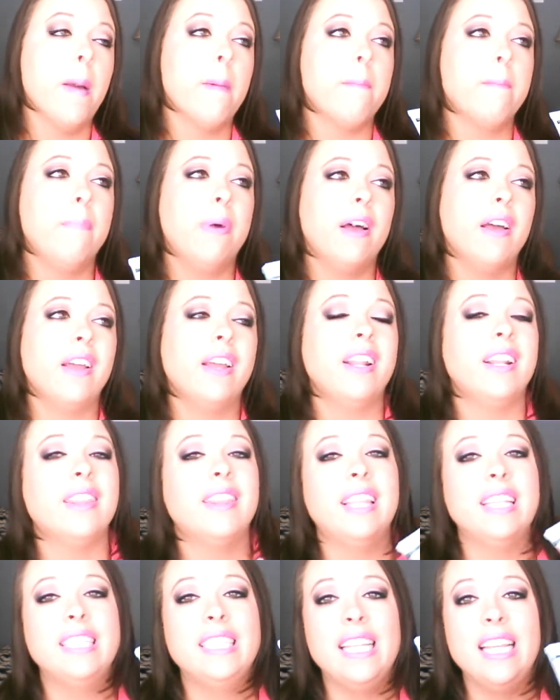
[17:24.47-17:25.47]
But
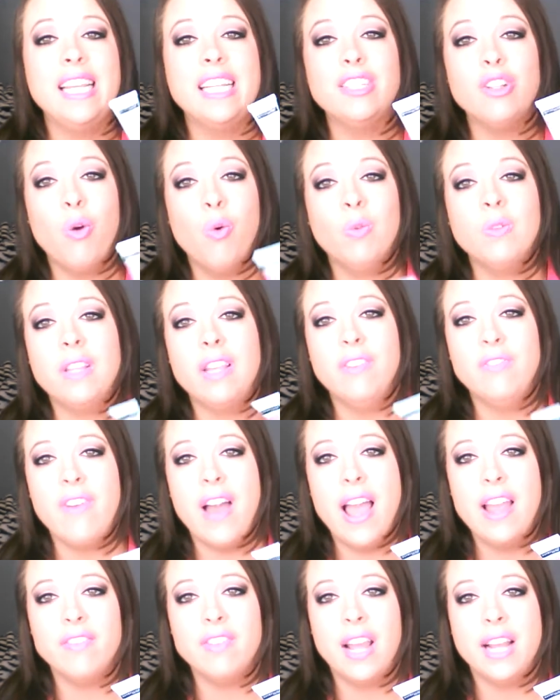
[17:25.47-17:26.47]
this is only
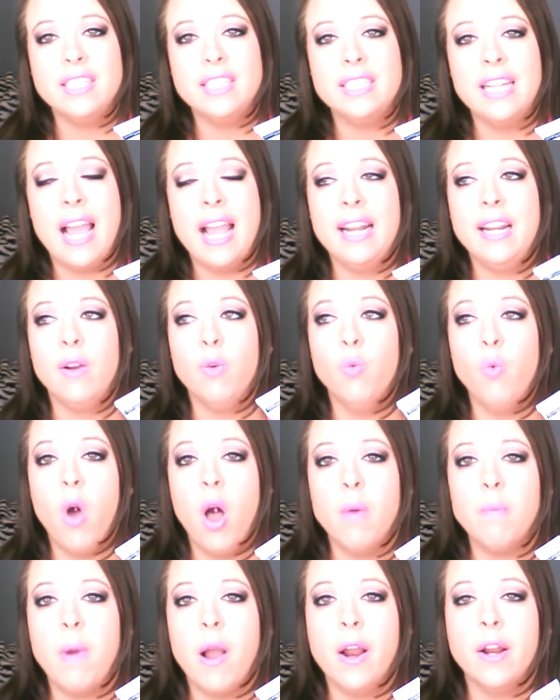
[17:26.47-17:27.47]
$5.99 at
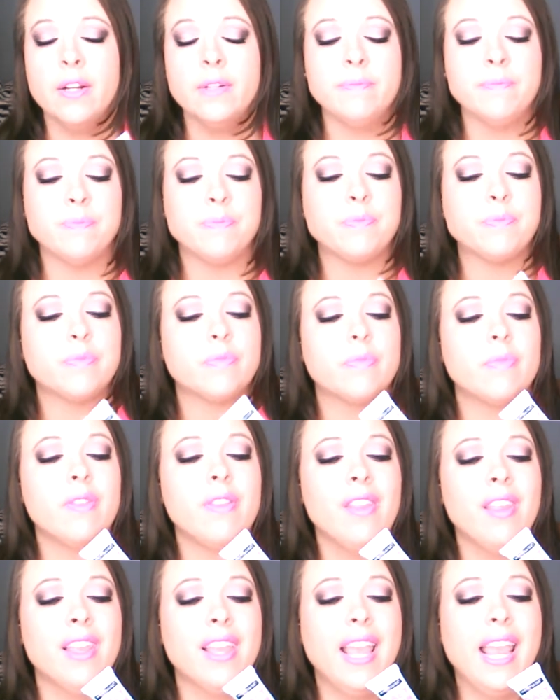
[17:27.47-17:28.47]
Walmart,
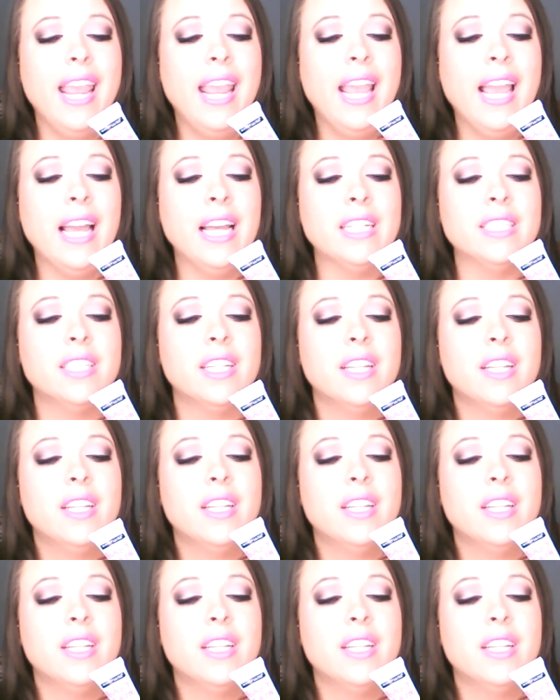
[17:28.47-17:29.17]
and